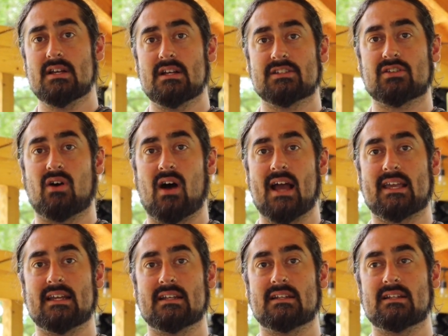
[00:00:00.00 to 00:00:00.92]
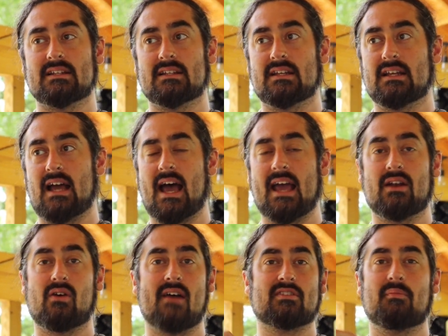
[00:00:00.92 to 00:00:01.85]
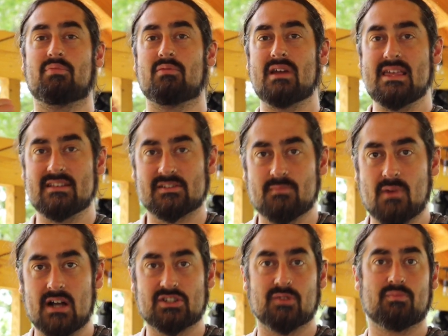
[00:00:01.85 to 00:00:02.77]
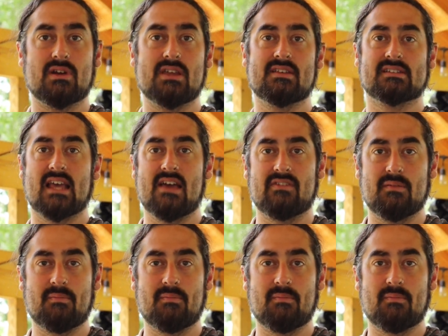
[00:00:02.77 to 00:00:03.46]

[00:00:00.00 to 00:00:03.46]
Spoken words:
So I don't have to breathe as much or breathe as heavy.